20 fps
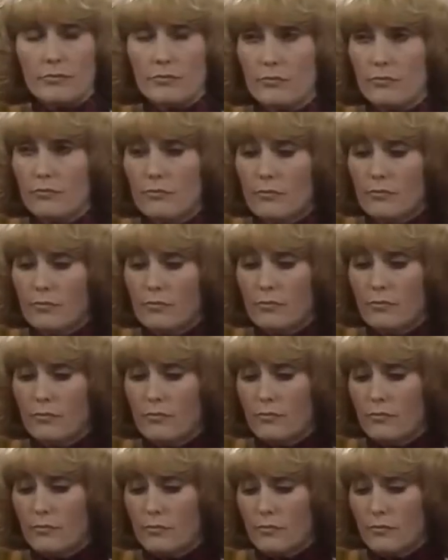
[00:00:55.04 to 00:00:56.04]

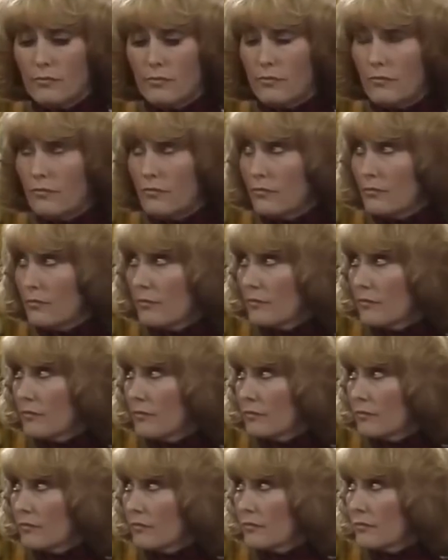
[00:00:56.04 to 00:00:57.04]

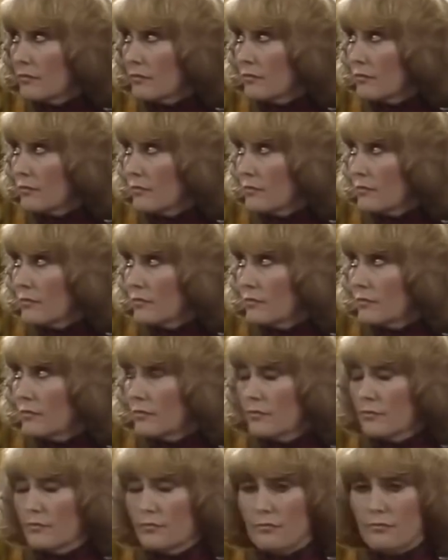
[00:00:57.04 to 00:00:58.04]

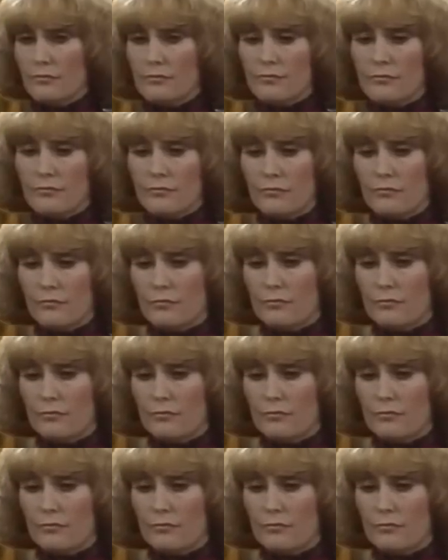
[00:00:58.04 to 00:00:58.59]
(not speaking)